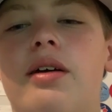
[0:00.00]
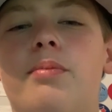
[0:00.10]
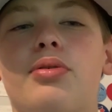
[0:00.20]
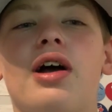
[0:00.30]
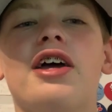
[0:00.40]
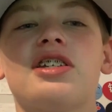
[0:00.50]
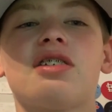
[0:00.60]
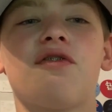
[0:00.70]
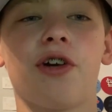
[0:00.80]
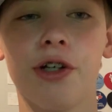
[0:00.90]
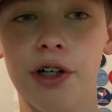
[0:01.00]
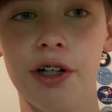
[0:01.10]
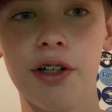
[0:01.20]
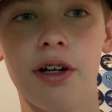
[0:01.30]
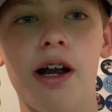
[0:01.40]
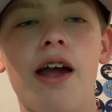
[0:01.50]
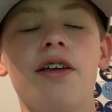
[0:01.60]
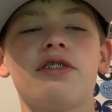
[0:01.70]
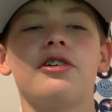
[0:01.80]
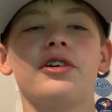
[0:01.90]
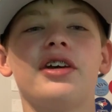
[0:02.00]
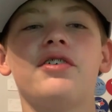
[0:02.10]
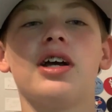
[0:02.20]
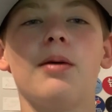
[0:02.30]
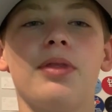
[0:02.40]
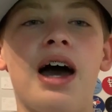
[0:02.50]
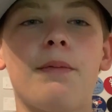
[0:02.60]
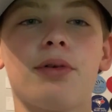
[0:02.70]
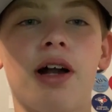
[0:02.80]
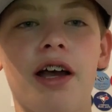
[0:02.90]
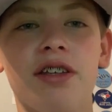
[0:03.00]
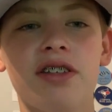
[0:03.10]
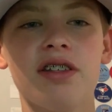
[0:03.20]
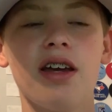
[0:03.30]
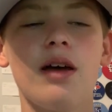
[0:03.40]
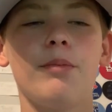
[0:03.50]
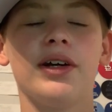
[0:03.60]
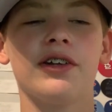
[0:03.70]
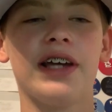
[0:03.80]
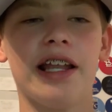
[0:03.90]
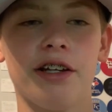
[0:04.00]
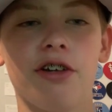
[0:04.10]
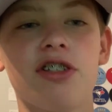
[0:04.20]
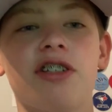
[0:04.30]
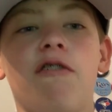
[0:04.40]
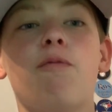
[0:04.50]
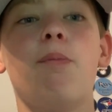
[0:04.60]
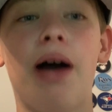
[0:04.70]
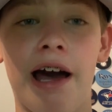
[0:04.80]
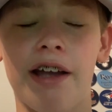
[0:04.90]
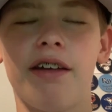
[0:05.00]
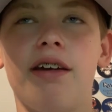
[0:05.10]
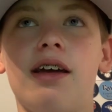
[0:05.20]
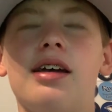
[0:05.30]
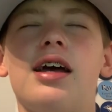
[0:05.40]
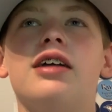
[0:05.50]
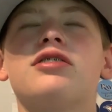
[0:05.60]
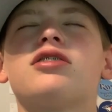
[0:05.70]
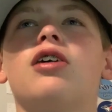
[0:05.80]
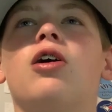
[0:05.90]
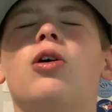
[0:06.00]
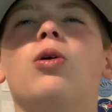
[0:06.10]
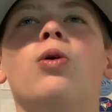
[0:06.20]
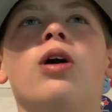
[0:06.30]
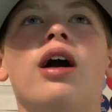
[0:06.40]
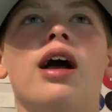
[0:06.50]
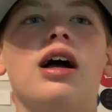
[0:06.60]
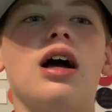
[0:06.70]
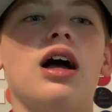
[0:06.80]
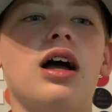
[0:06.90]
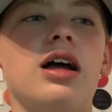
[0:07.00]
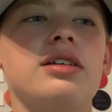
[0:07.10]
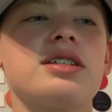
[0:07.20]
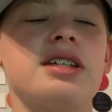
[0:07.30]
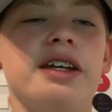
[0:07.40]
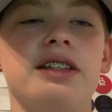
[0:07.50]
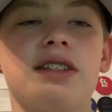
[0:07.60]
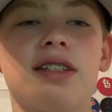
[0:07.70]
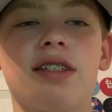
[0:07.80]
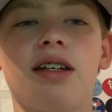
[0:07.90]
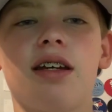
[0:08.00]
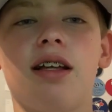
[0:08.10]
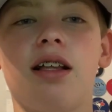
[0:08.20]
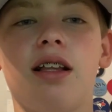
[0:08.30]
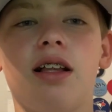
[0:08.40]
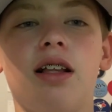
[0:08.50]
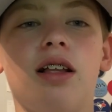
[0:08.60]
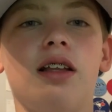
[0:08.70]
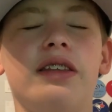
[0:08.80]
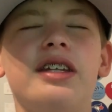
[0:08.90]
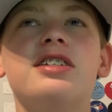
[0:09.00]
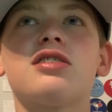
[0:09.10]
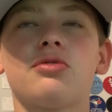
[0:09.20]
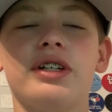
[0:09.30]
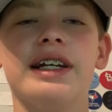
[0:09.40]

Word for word: price for good. All right, so you're giving up that price, but you're getting good stuff back. And so since these three